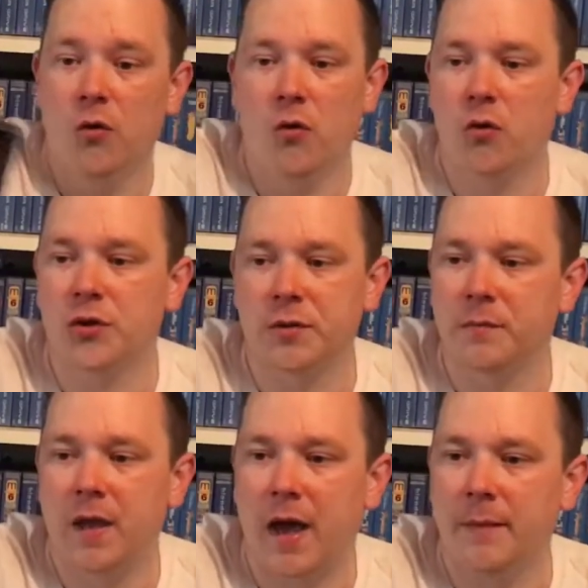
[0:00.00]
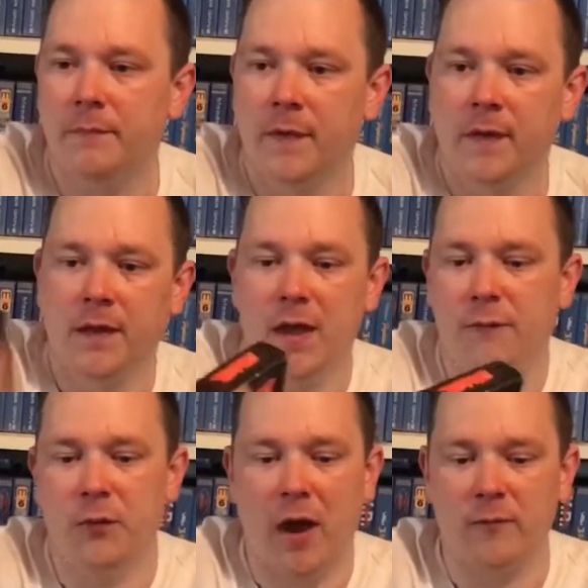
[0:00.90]
Awesome game.
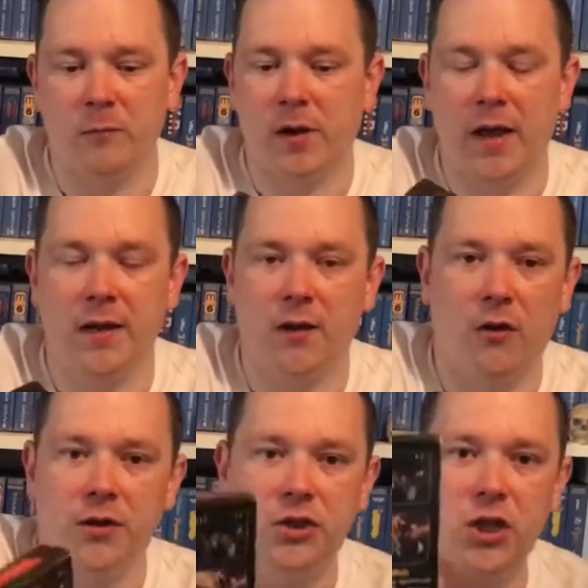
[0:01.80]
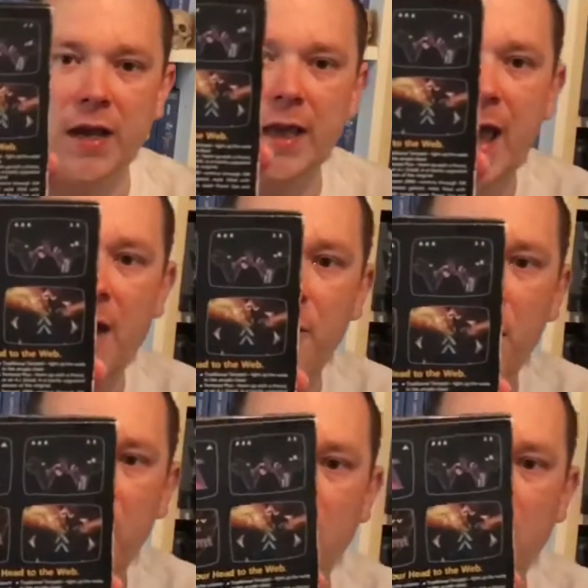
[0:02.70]
If you haven't played it, guys, check it out.